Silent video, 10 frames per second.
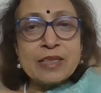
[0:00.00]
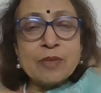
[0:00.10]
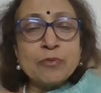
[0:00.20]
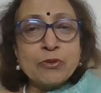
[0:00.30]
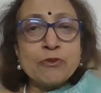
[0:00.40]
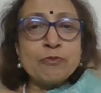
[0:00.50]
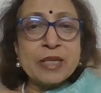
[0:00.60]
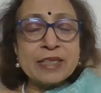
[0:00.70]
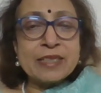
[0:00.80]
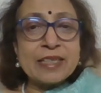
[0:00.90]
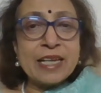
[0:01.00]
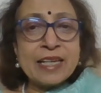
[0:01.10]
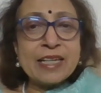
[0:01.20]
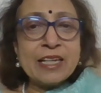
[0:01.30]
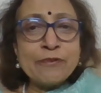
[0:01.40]
The movement
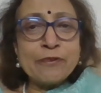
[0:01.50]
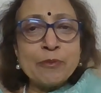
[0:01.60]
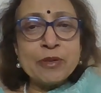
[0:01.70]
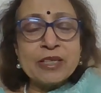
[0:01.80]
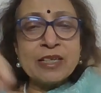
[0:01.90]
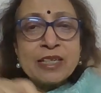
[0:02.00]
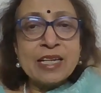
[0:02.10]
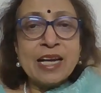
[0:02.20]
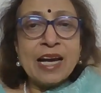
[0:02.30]
taking from her